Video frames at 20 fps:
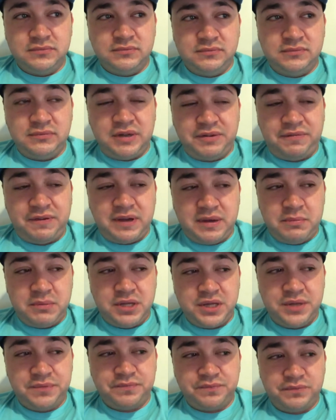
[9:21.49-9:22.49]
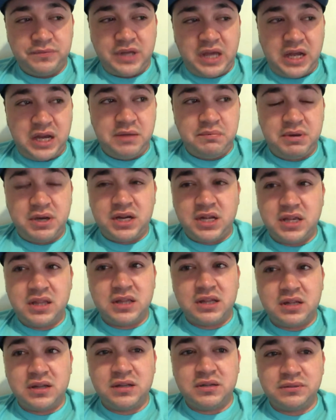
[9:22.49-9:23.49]
my family, anybody
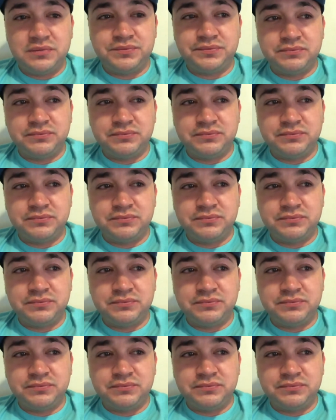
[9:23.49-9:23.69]
that